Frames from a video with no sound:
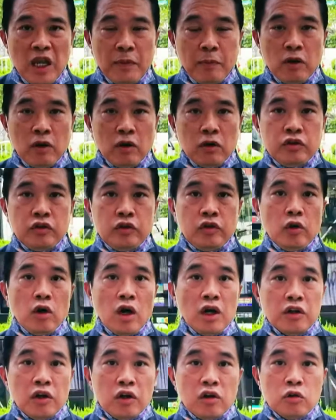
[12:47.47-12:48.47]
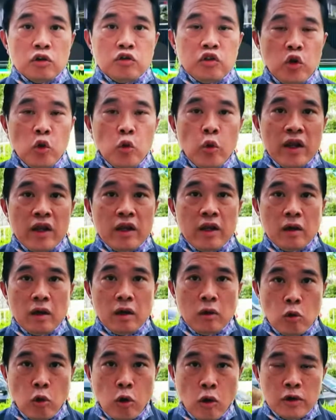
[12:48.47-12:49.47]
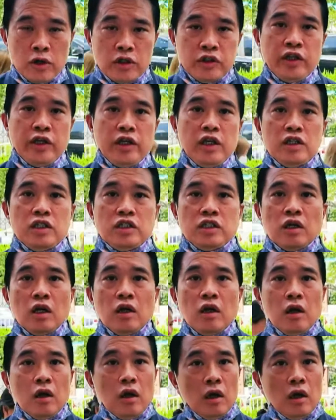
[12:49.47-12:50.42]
people to undergo two-week quarantines